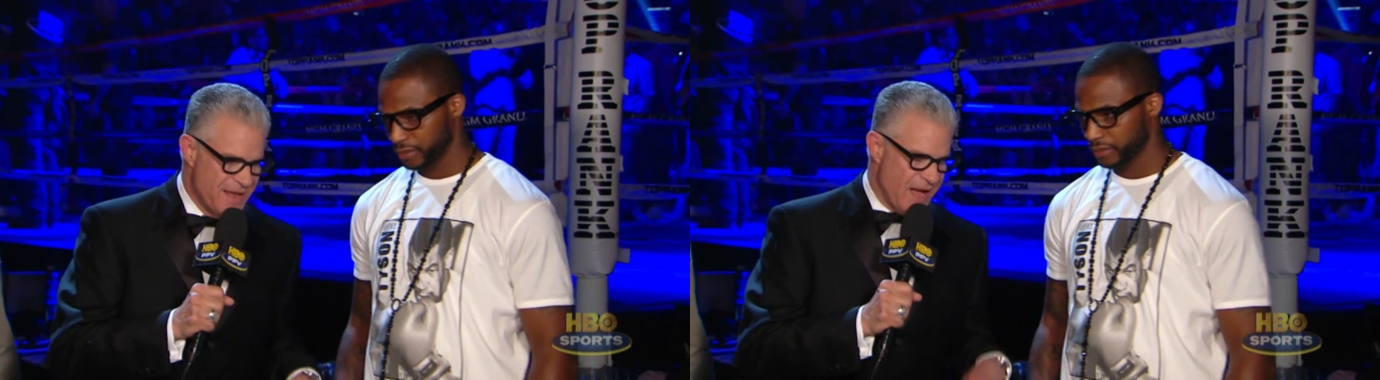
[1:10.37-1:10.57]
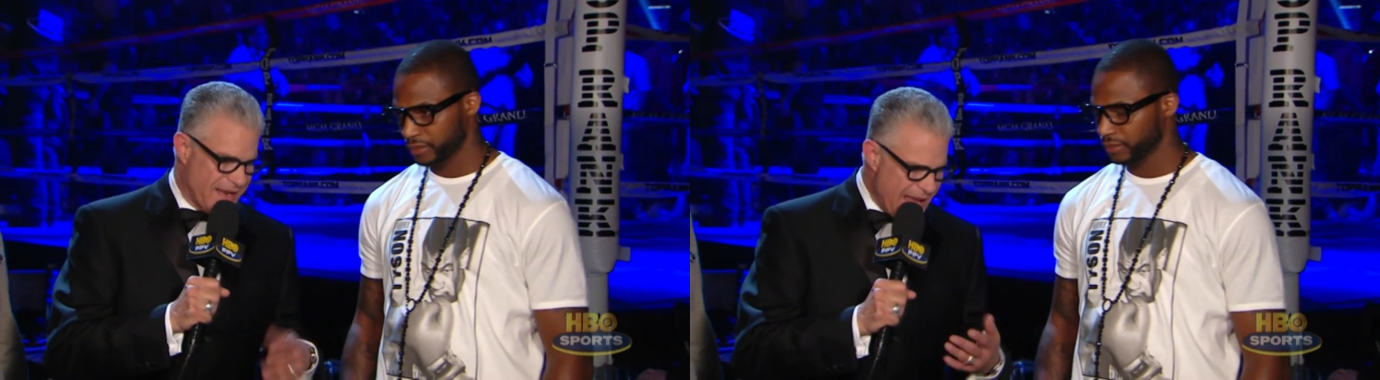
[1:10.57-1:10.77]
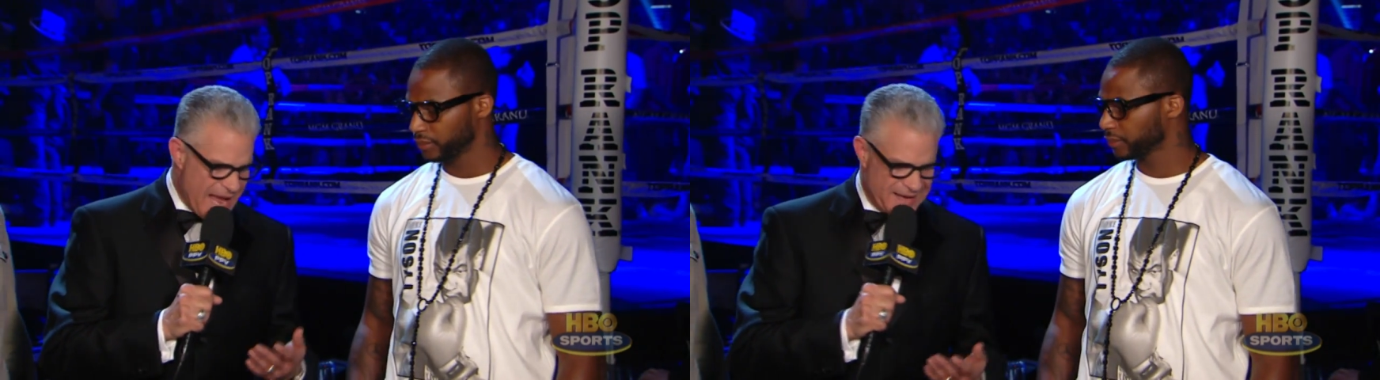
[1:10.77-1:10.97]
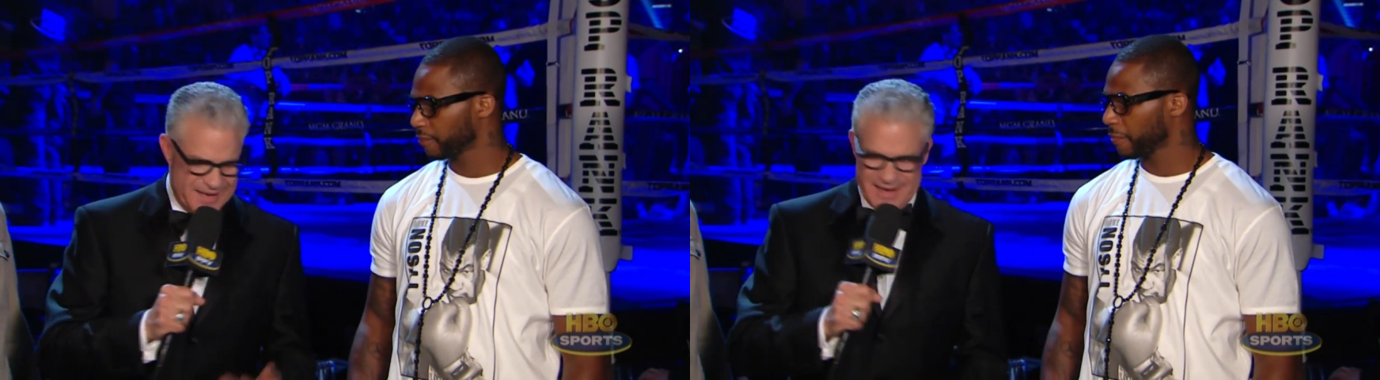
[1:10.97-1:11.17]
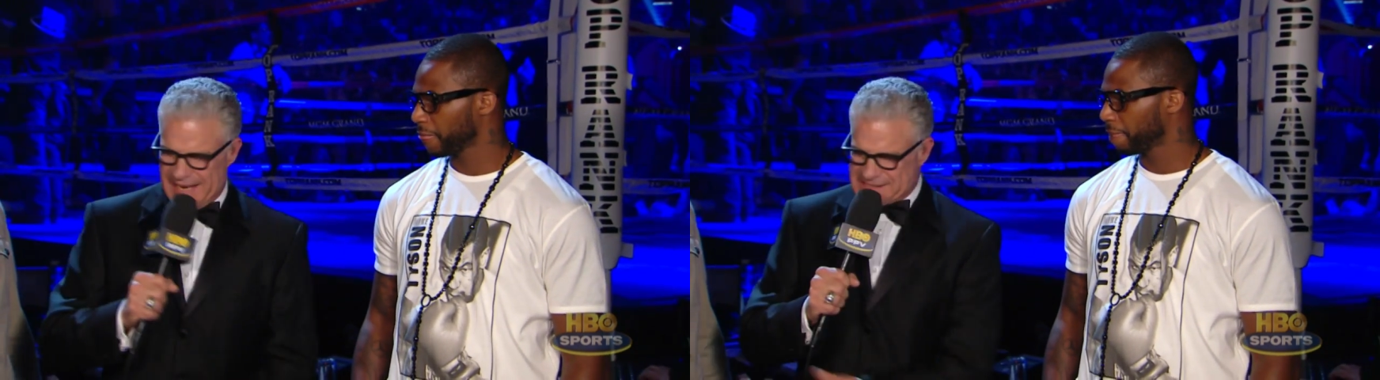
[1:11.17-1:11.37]
Speaker 1: Again,
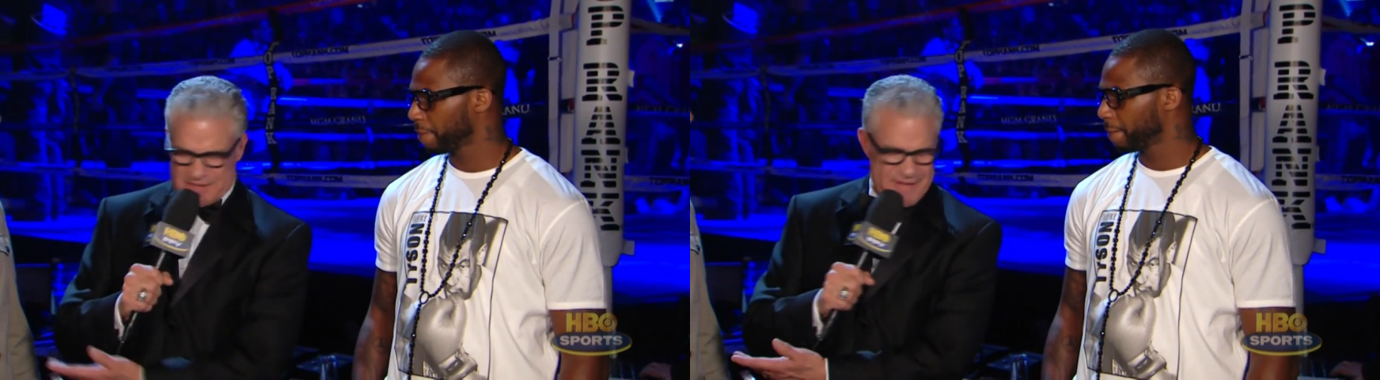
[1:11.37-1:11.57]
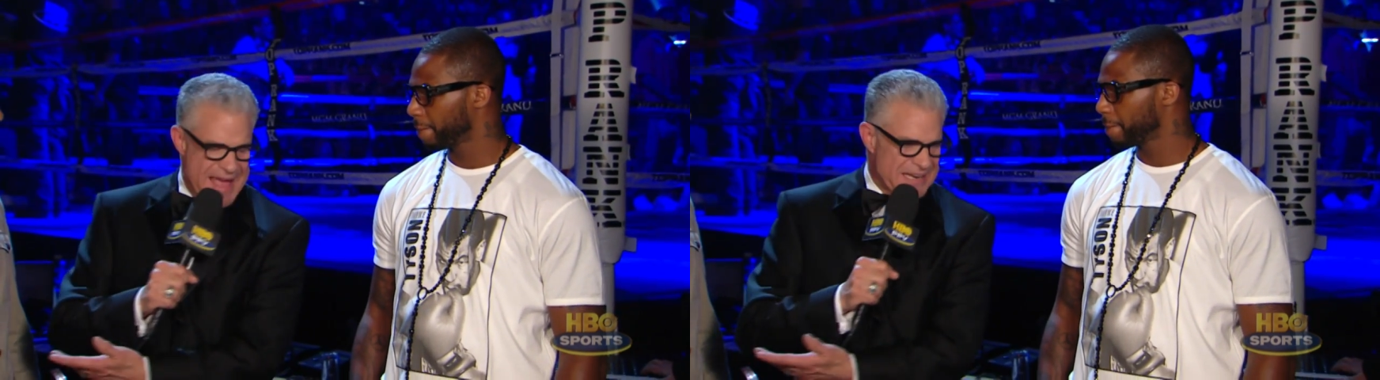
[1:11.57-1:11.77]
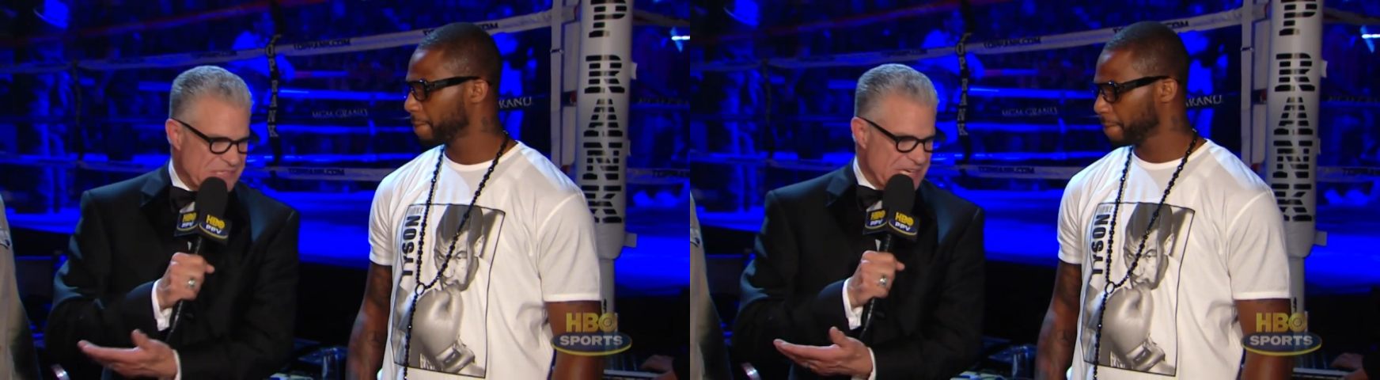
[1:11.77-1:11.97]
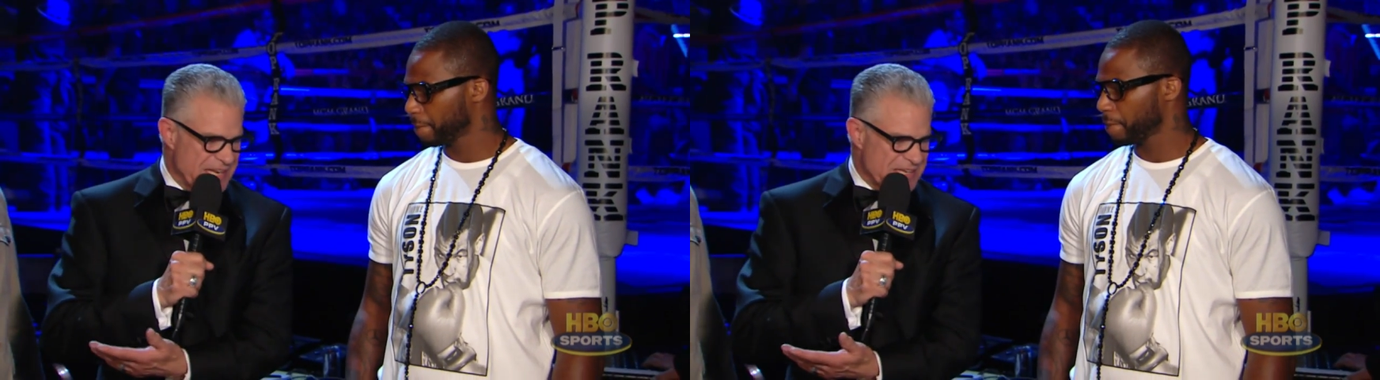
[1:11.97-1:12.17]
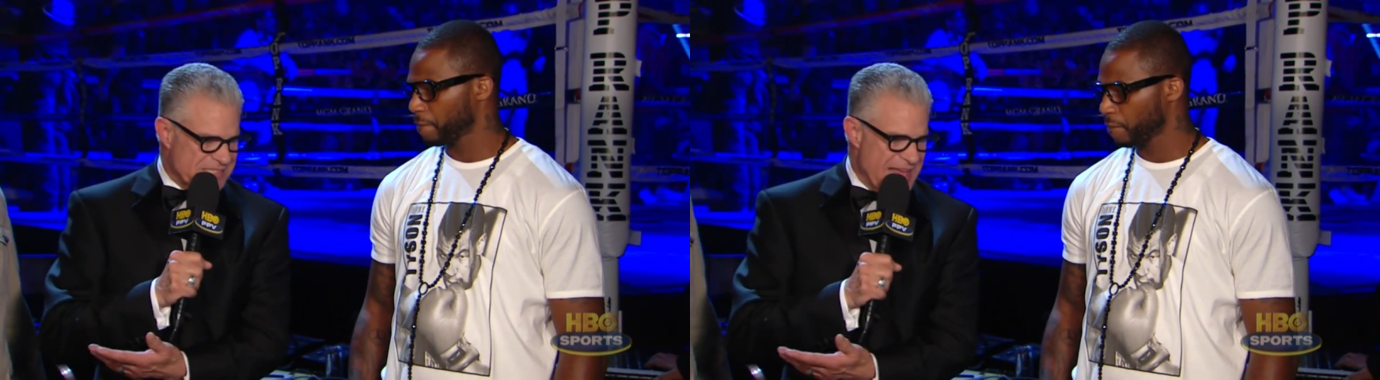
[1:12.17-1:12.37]
his advantage
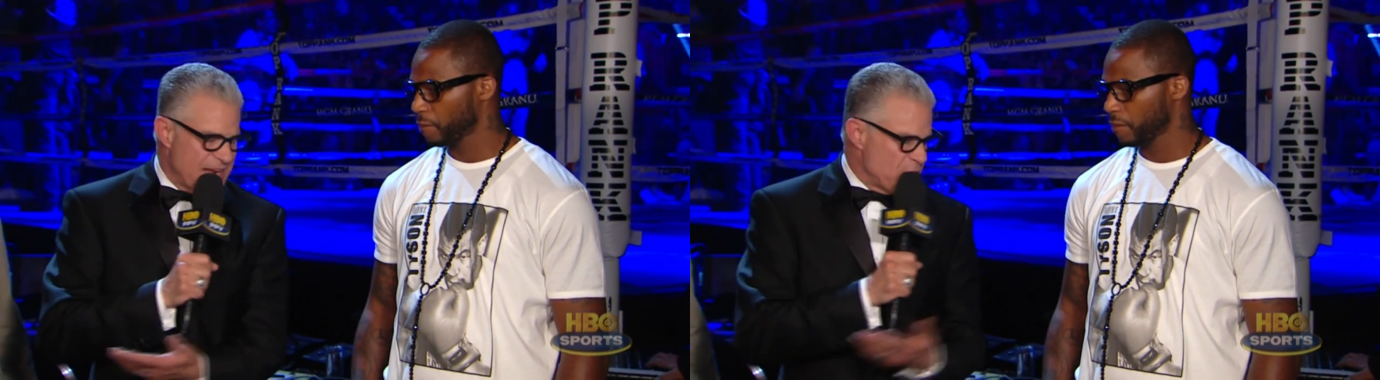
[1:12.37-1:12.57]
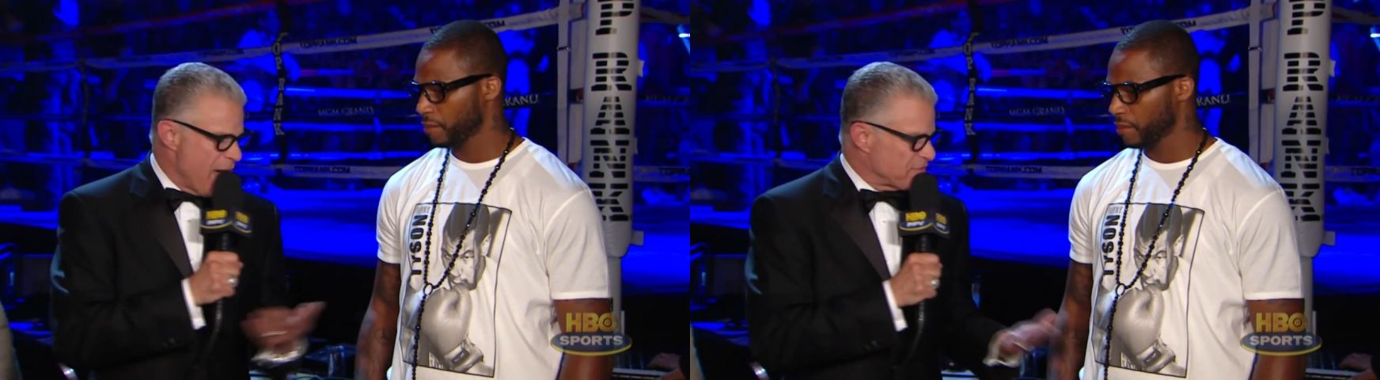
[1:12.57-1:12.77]
is that you have